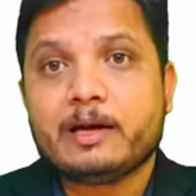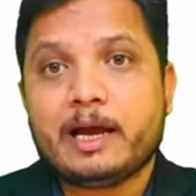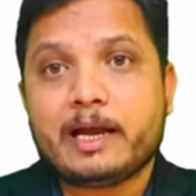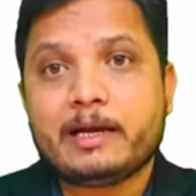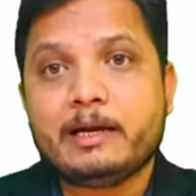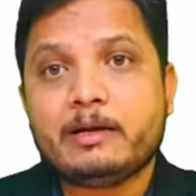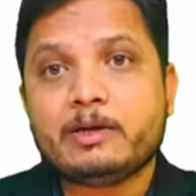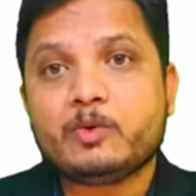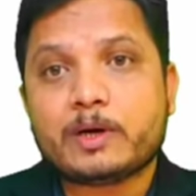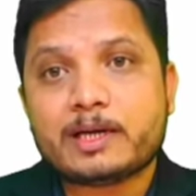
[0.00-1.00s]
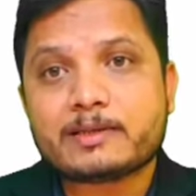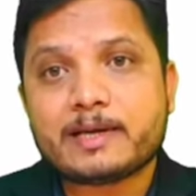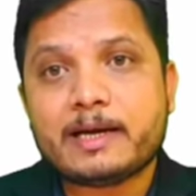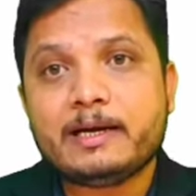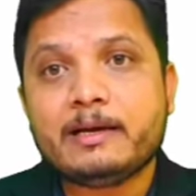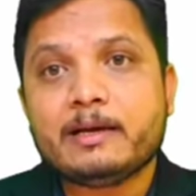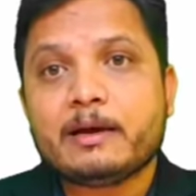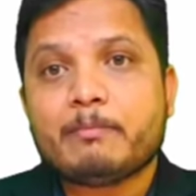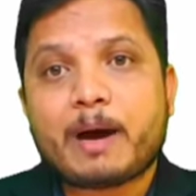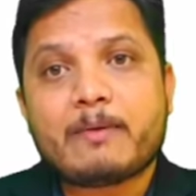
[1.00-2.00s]
And to understand
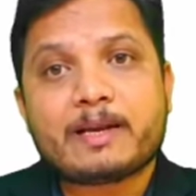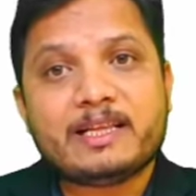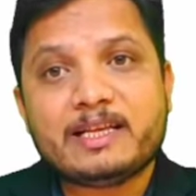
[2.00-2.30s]
power in